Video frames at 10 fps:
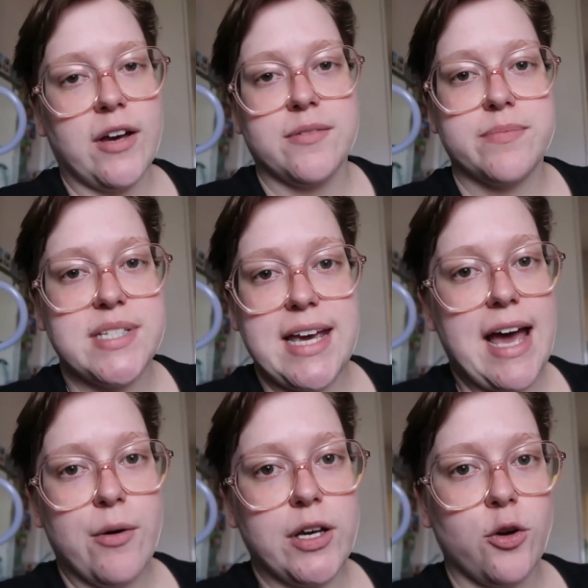I'll see
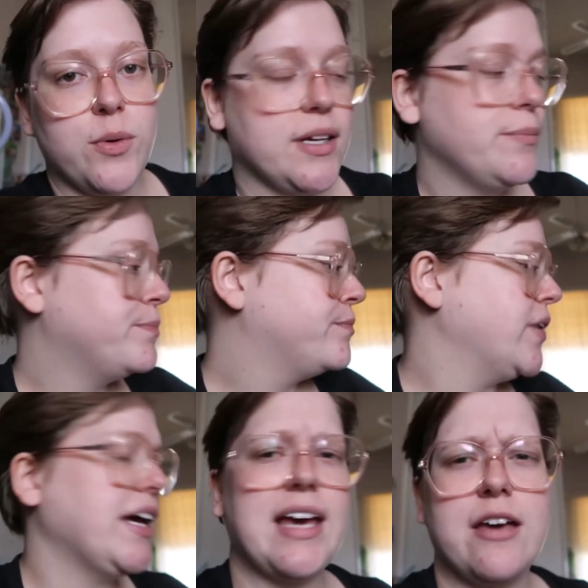how I go with it.
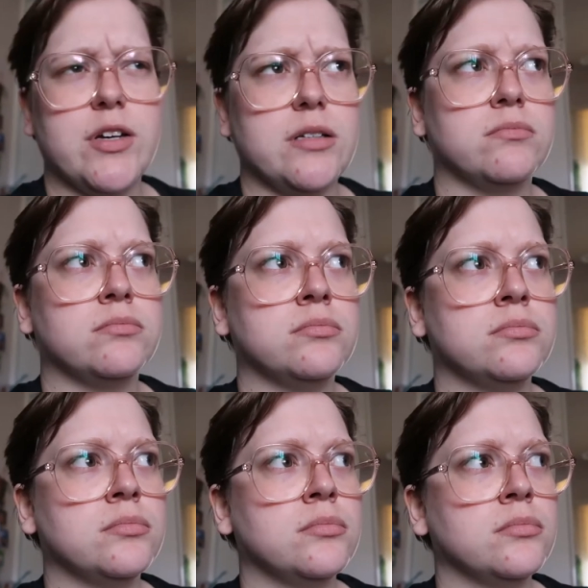I gave it
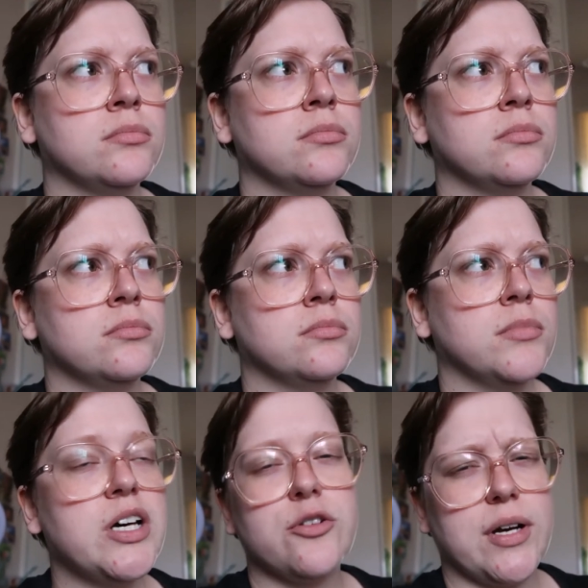
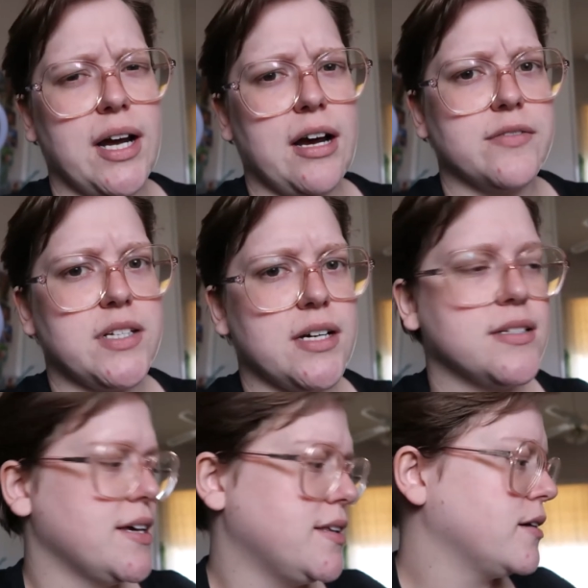three and a half
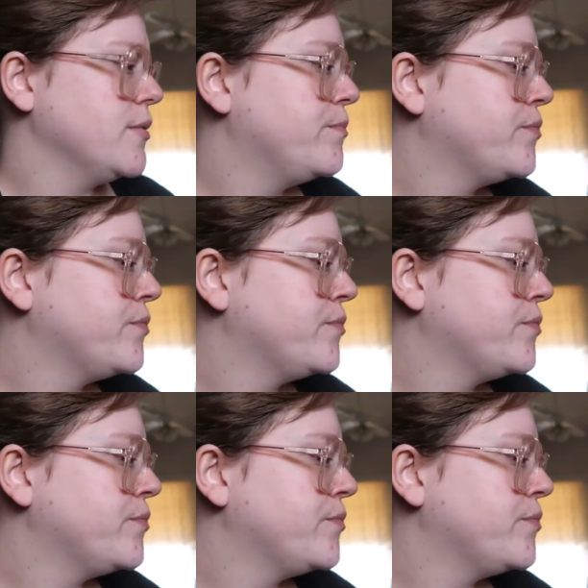stars, I think.